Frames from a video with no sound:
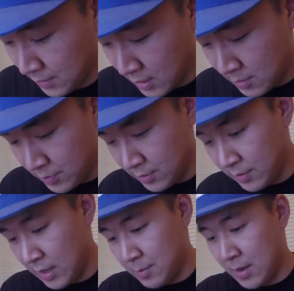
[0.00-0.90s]
with a couple
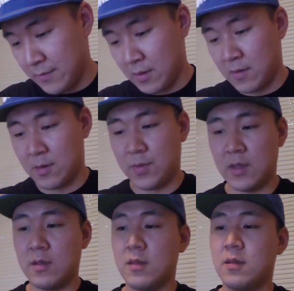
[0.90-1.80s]
of deep diving
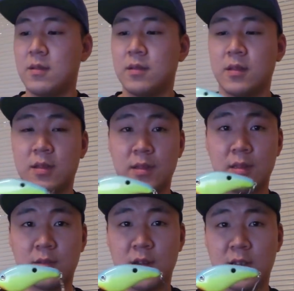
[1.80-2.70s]
crankbaits. This is
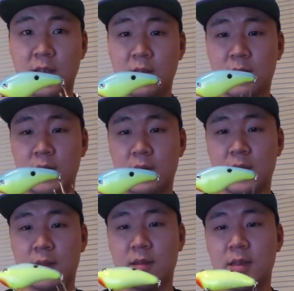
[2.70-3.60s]
the Strike King
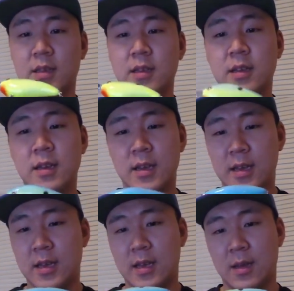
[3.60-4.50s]
6XD.
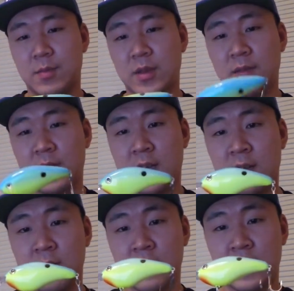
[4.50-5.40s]
I believe the
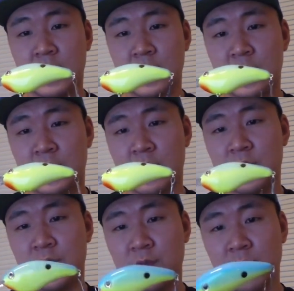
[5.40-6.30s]
color is
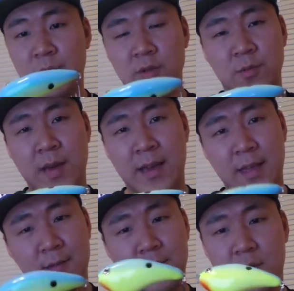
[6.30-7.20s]
chartreuse
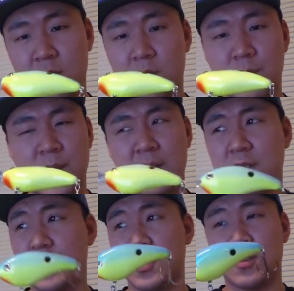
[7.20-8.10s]
blueback, or
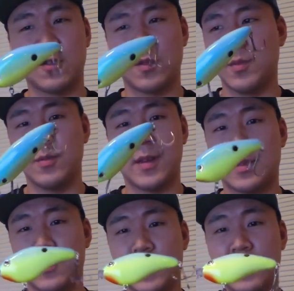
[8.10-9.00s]
powdered chartreuse
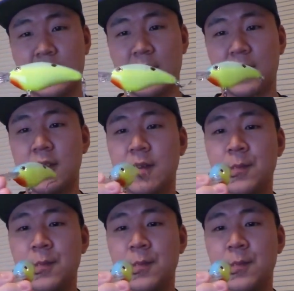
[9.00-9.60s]
blueback, something like that.